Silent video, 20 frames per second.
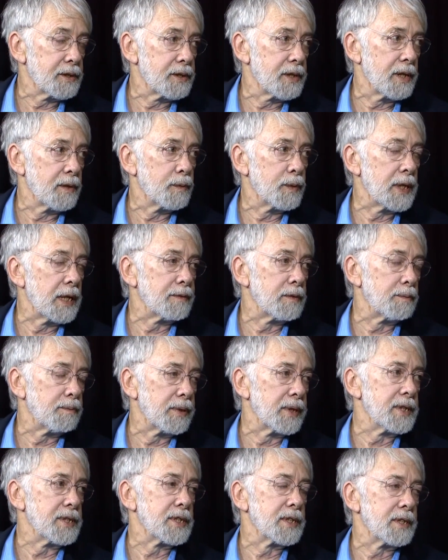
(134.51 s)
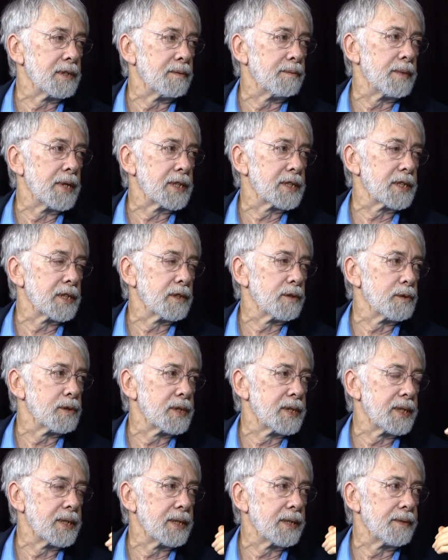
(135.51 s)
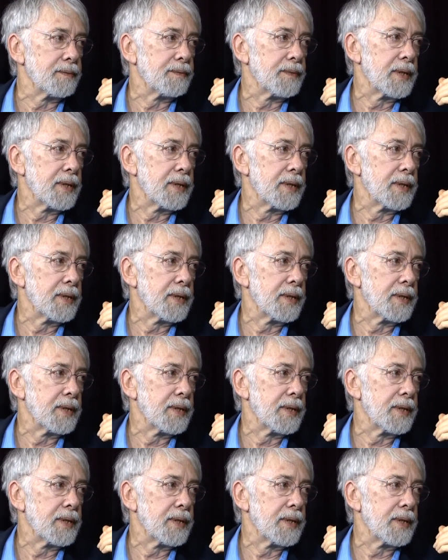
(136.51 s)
and we have a place in Mexico City.